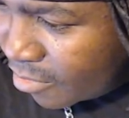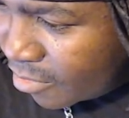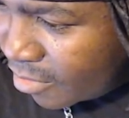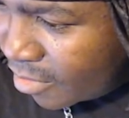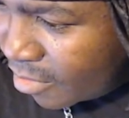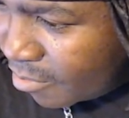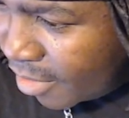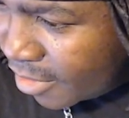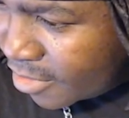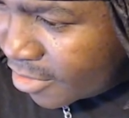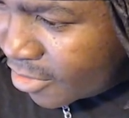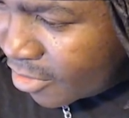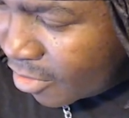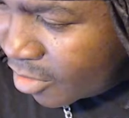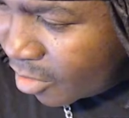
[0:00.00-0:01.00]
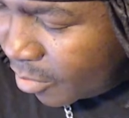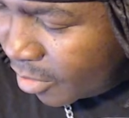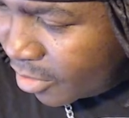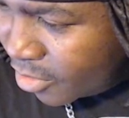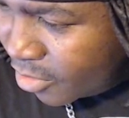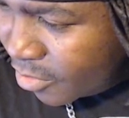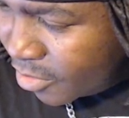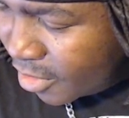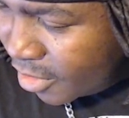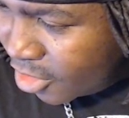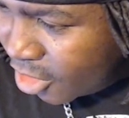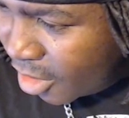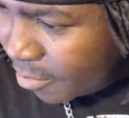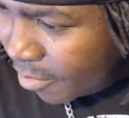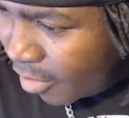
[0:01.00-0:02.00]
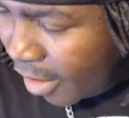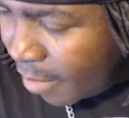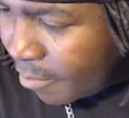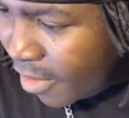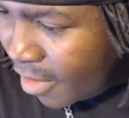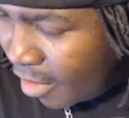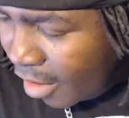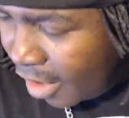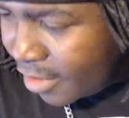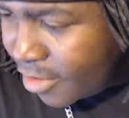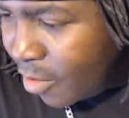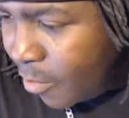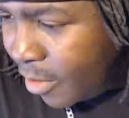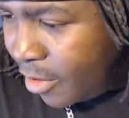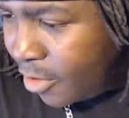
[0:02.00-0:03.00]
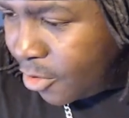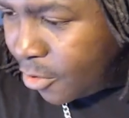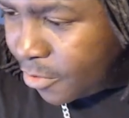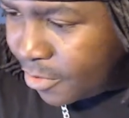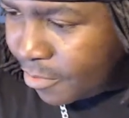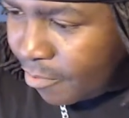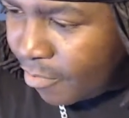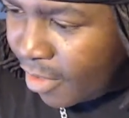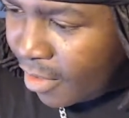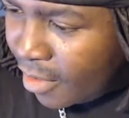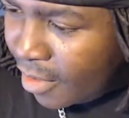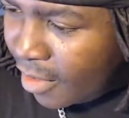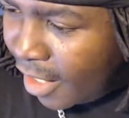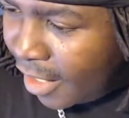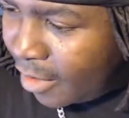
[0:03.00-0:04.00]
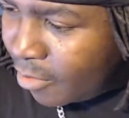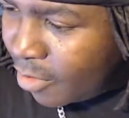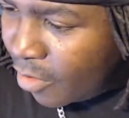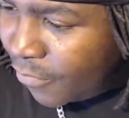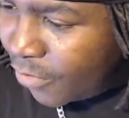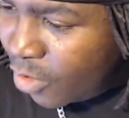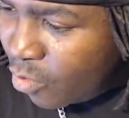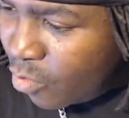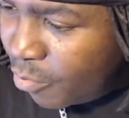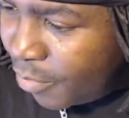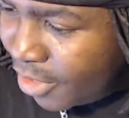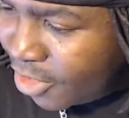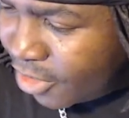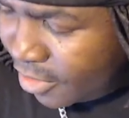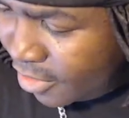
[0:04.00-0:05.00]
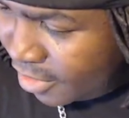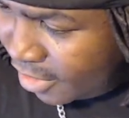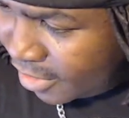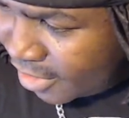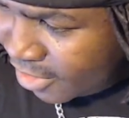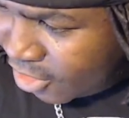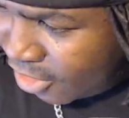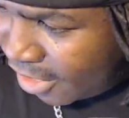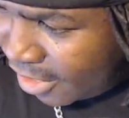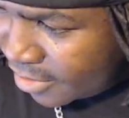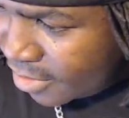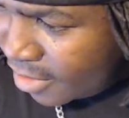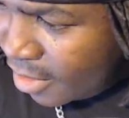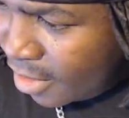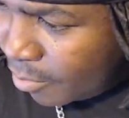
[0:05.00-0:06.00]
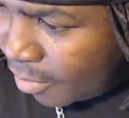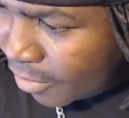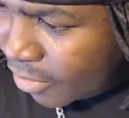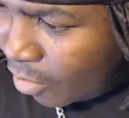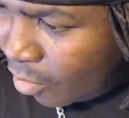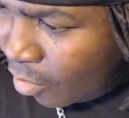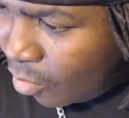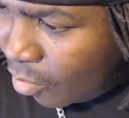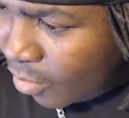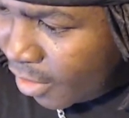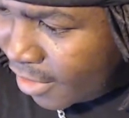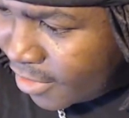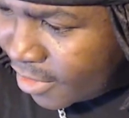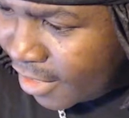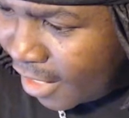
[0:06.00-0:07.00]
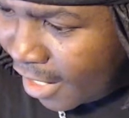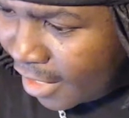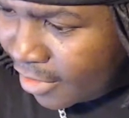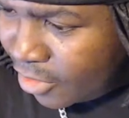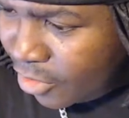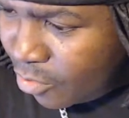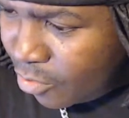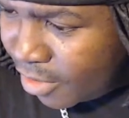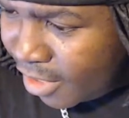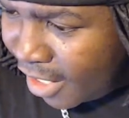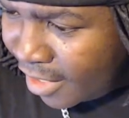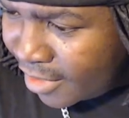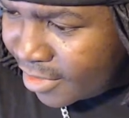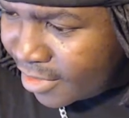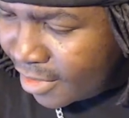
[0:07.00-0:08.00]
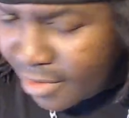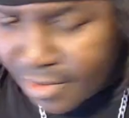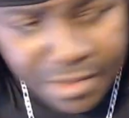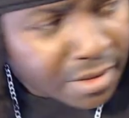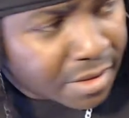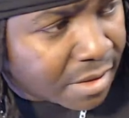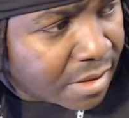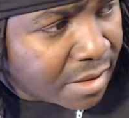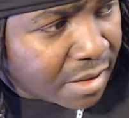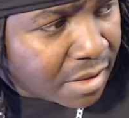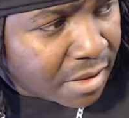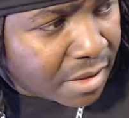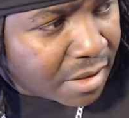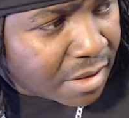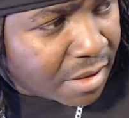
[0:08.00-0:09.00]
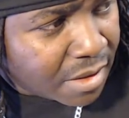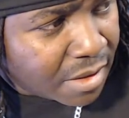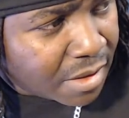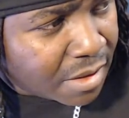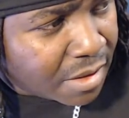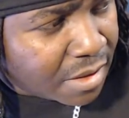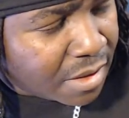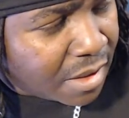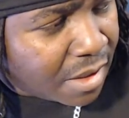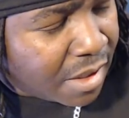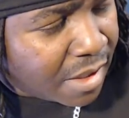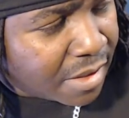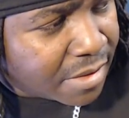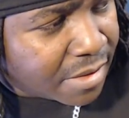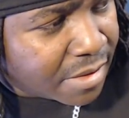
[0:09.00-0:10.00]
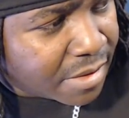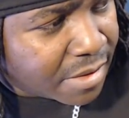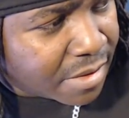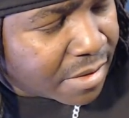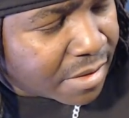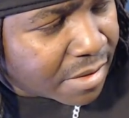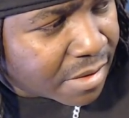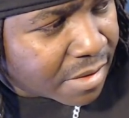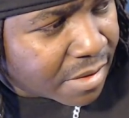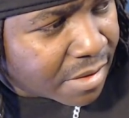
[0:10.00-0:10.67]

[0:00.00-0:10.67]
oh, I just saw Terminator Juice and it jumped. All right, all right, Terminator Juice. I don't know if you mentioned this yet, but the whole it's got new content. Yes.